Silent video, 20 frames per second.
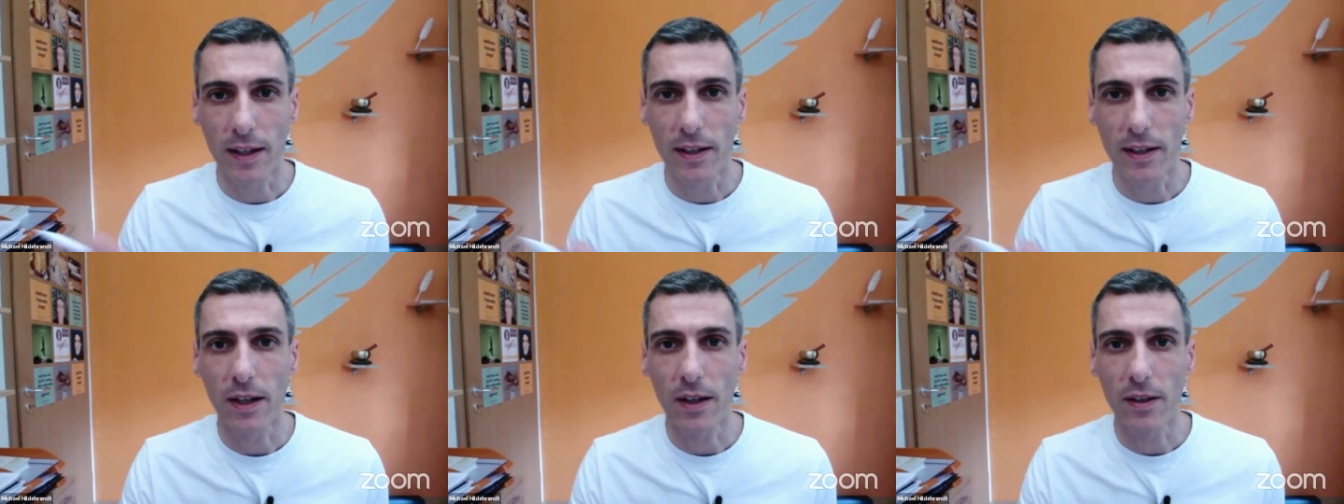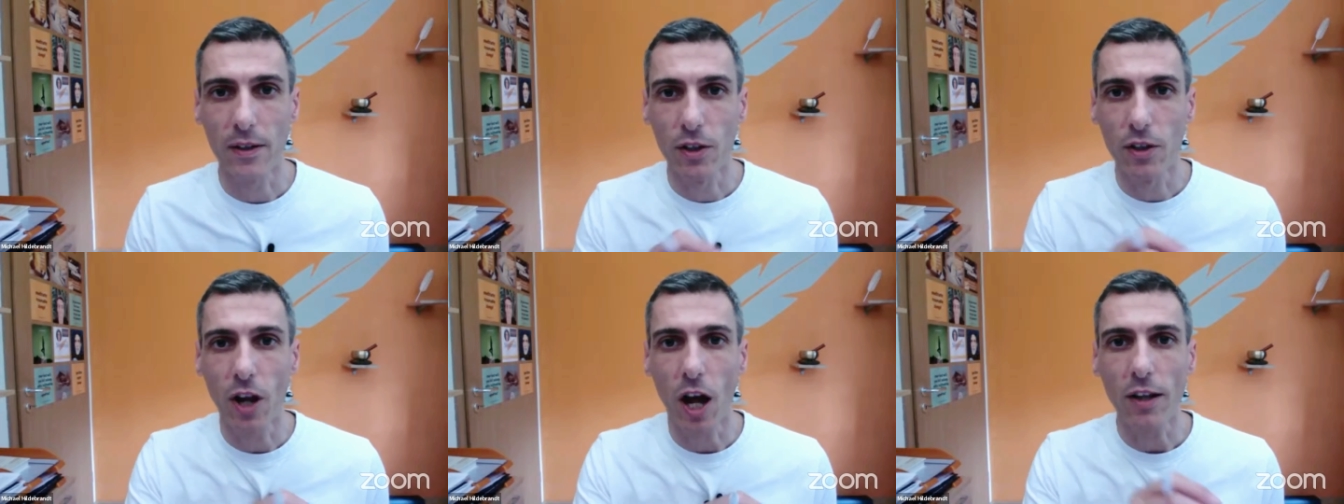Like
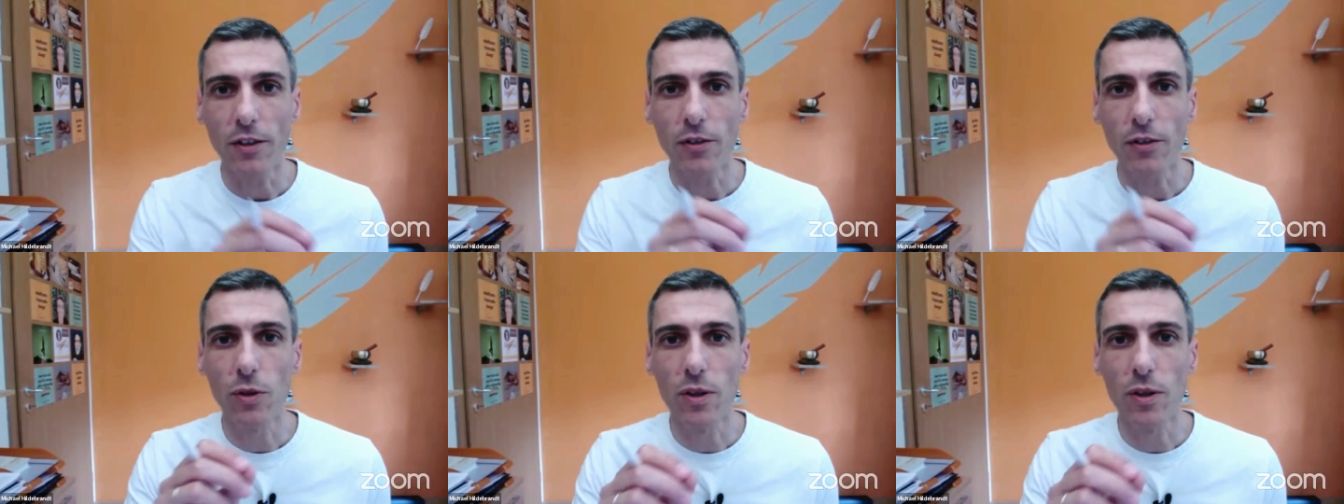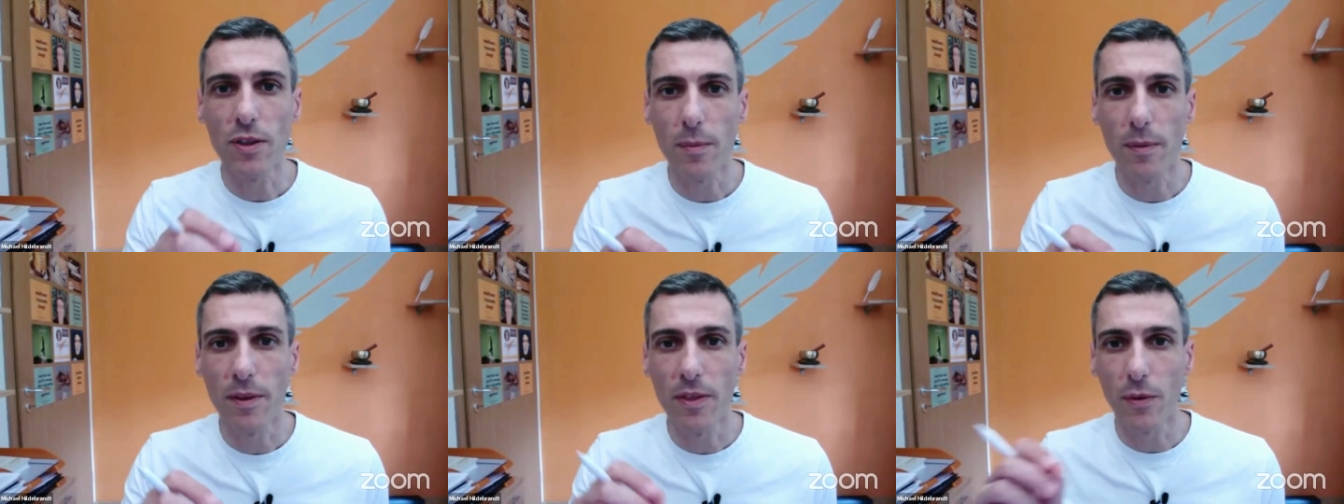you're not
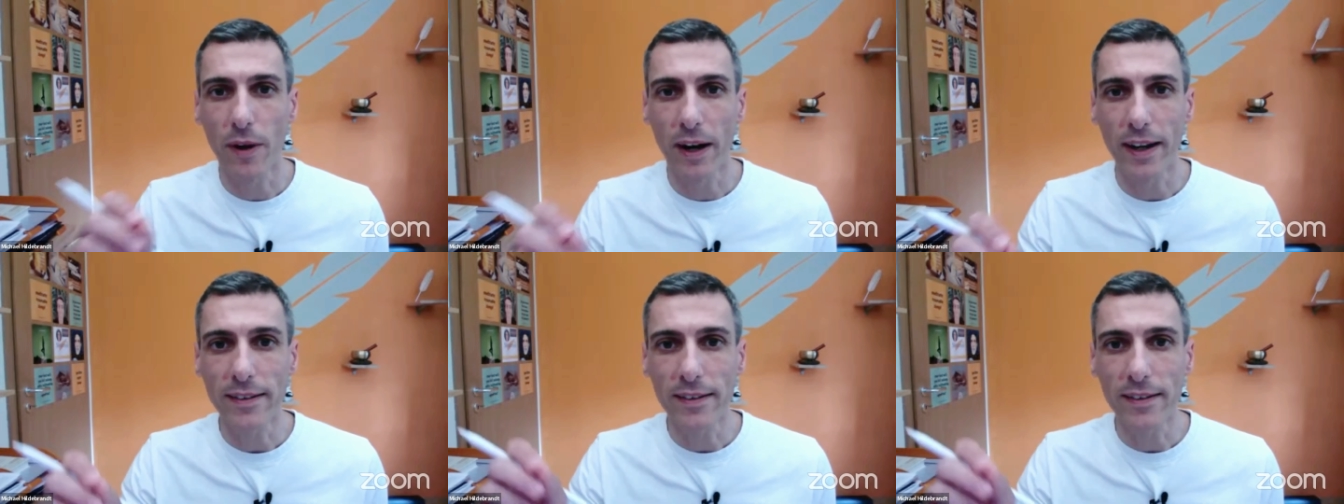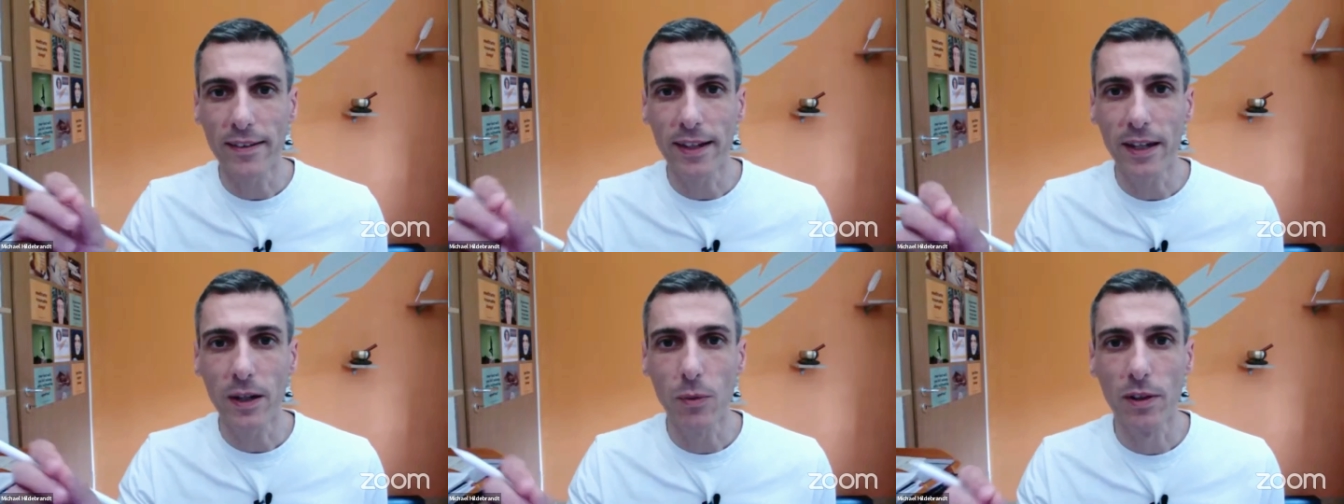doing them in the
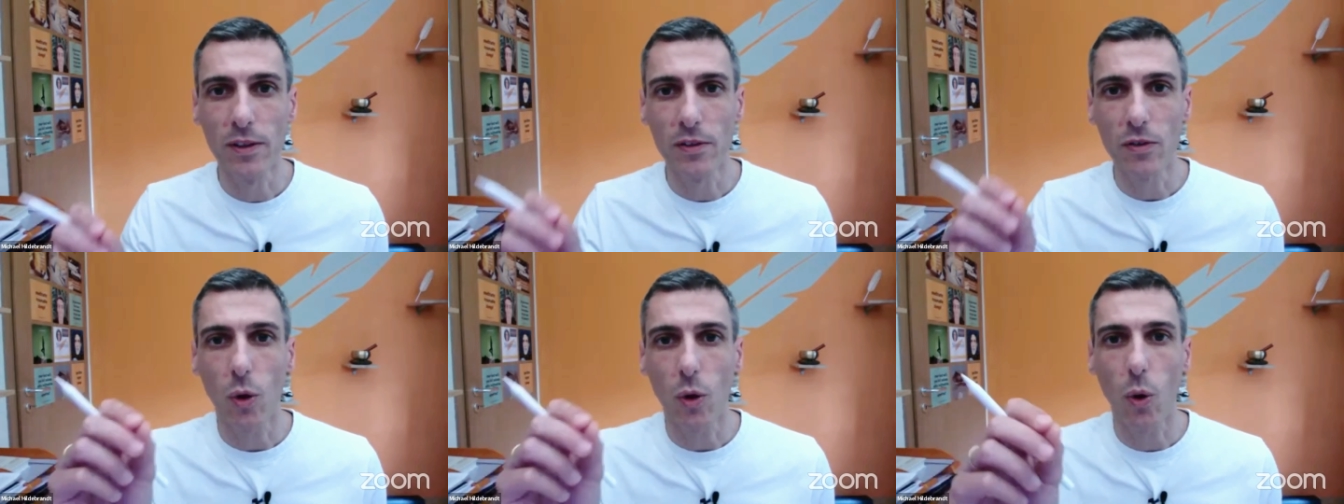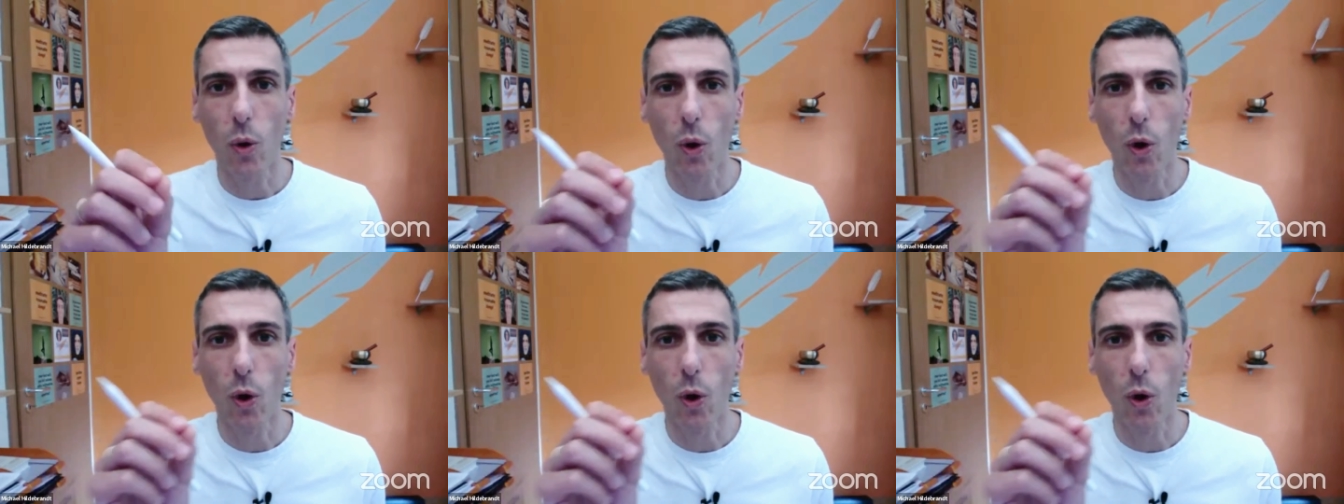right sequence,